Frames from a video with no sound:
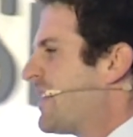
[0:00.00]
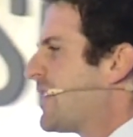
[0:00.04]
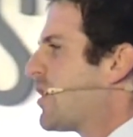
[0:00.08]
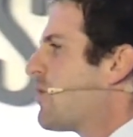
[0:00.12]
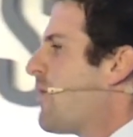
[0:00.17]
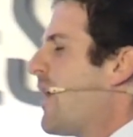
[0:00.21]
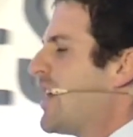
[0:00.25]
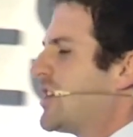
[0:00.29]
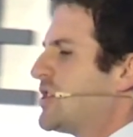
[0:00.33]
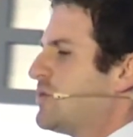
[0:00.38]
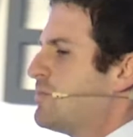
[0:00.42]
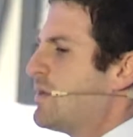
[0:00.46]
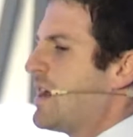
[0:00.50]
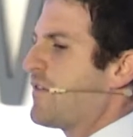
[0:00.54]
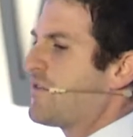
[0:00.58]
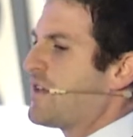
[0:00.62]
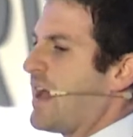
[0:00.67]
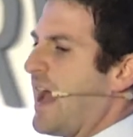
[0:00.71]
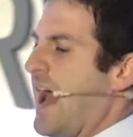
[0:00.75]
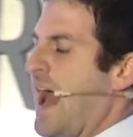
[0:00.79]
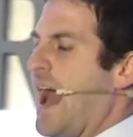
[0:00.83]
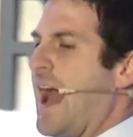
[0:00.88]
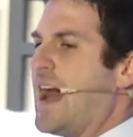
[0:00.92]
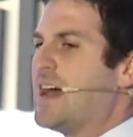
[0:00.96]
question we have to
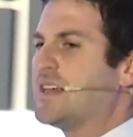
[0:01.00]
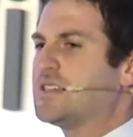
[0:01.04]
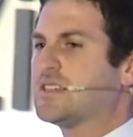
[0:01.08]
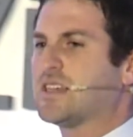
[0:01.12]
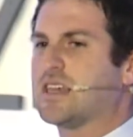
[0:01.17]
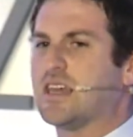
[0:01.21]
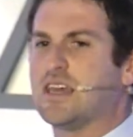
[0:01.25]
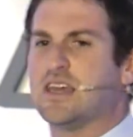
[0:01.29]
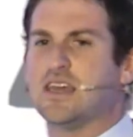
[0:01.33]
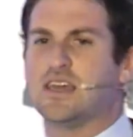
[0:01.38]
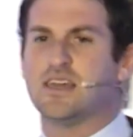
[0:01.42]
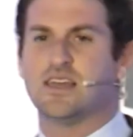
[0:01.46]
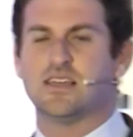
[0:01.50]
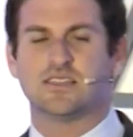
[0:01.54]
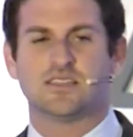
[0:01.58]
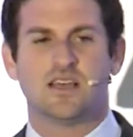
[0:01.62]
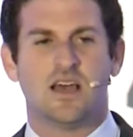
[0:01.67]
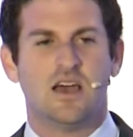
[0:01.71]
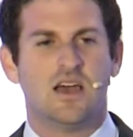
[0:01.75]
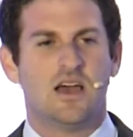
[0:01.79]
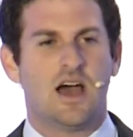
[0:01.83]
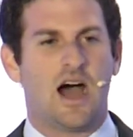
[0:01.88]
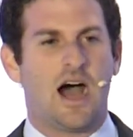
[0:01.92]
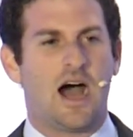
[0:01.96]
ask is,
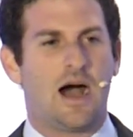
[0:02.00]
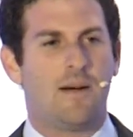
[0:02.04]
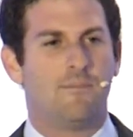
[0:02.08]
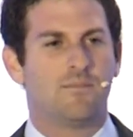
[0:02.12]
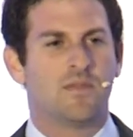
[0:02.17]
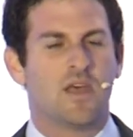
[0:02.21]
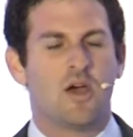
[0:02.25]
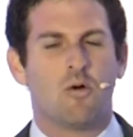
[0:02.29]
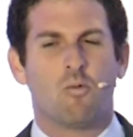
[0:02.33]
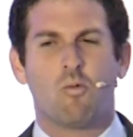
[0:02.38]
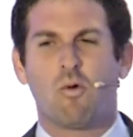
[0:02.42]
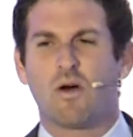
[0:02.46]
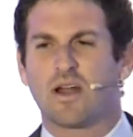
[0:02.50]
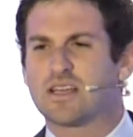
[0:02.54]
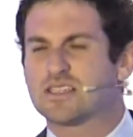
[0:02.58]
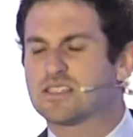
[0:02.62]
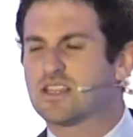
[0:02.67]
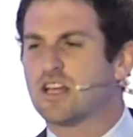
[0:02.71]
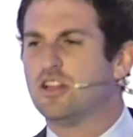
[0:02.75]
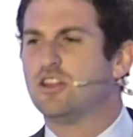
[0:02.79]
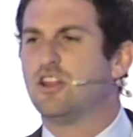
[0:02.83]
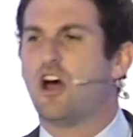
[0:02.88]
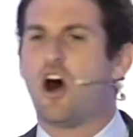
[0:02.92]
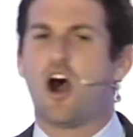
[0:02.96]
what is the
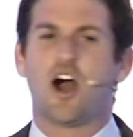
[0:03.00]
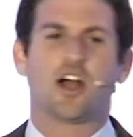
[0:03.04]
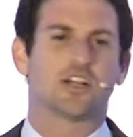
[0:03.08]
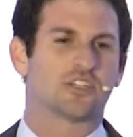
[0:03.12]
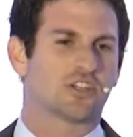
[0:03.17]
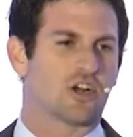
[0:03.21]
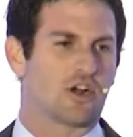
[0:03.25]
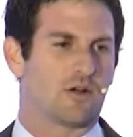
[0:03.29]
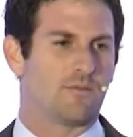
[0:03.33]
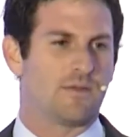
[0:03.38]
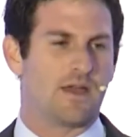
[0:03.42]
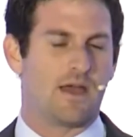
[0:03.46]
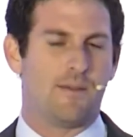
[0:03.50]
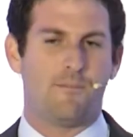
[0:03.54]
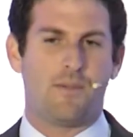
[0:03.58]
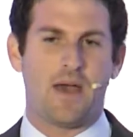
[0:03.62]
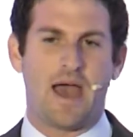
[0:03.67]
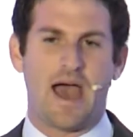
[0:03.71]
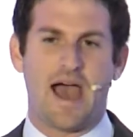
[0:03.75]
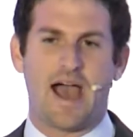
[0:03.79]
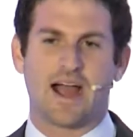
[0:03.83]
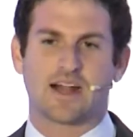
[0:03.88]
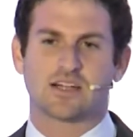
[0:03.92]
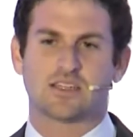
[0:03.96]
long-term
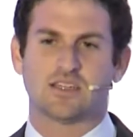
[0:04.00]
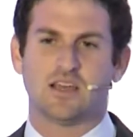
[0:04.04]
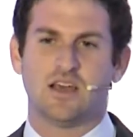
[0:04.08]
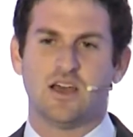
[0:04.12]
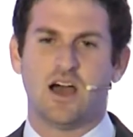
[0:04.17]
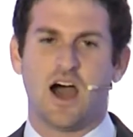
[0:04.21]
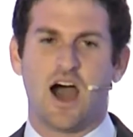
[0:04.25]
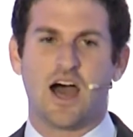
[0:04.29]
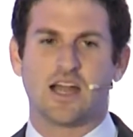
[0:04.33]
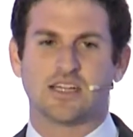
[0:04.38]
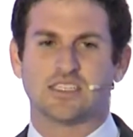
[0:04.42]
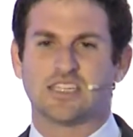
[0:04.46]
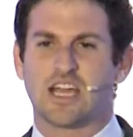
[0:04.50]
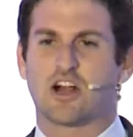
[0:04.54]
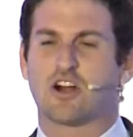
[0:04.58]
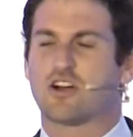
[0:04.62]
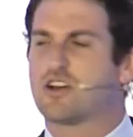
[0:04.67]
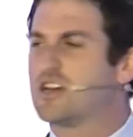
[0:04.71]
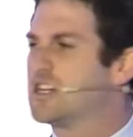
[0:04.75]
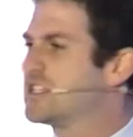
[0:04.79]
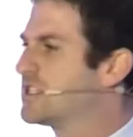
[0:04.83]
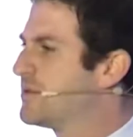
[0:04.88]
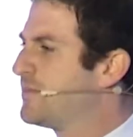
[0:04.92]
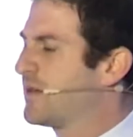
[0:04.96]
impact on
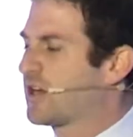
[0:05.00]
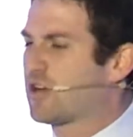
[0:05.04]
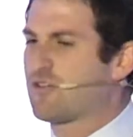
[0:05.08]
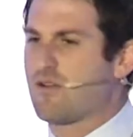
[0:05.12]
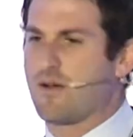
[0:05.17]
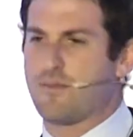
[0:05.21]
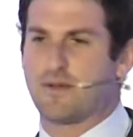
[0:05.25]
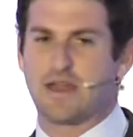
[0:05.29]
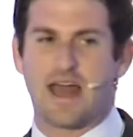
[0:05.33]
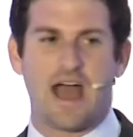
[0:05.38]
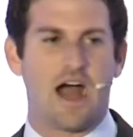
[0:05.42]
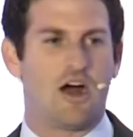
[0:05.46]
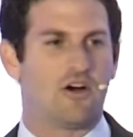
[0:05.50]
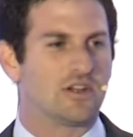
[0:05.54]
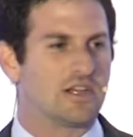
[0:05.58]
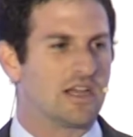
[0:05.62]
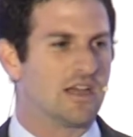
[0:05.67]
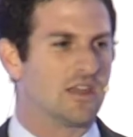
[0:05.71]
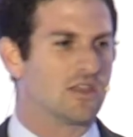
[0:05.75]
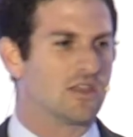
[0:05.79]
terrorism and criminality in the